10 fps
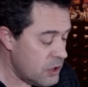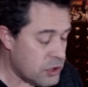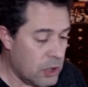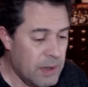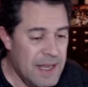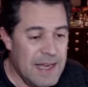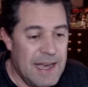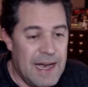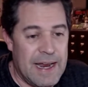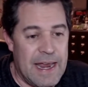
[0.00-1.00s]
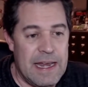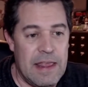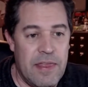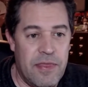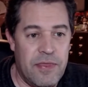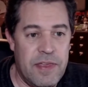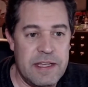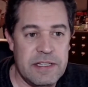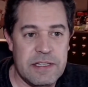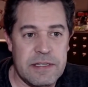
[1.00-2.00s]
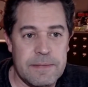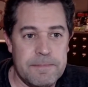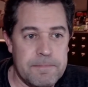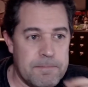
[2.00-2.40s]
So again, this